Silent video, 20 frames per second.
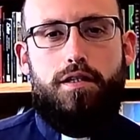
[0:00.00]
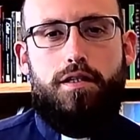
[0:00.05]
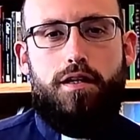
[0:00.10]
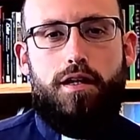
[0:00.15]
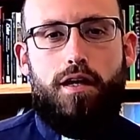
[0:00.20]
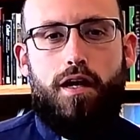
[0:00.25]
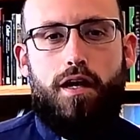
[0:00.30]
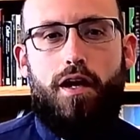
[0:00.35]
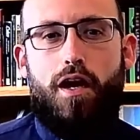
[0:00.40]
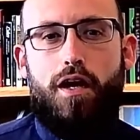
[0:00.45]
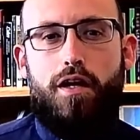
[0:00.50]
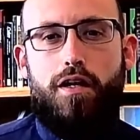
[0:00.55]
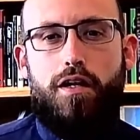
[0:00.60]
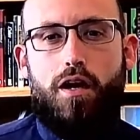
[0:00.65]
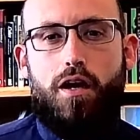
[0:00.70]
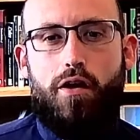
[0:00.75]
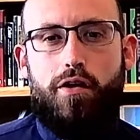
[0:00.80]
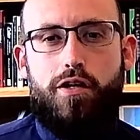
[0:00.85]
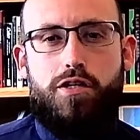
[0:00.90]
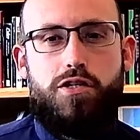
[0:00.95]
And I
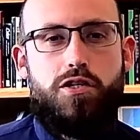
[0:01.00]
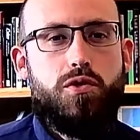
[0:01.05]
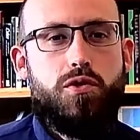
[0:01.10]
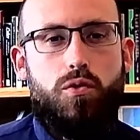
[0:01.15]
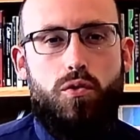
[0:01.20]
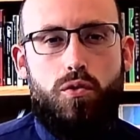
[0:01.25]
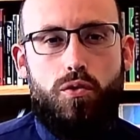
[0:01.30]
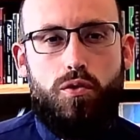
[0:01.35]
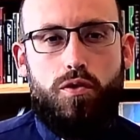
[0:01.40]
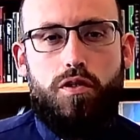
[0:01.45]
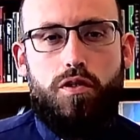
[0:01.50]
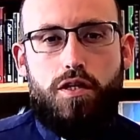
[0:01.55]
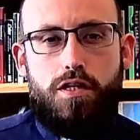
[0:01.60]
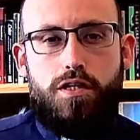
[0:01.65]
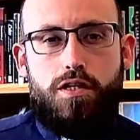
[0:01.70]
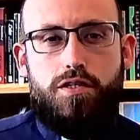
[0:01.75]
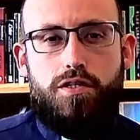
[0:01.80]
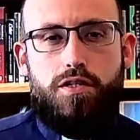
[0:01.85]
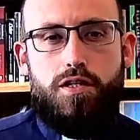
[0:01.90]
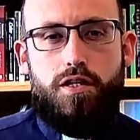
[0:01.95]
encourage us all
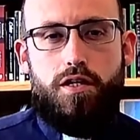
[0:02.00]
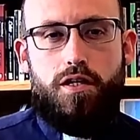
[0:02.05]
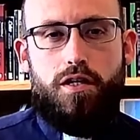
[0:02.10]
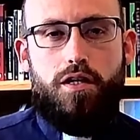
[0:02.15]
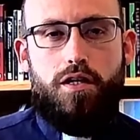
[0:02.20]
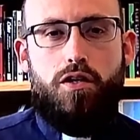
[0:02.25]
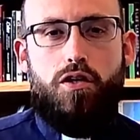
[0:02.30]
to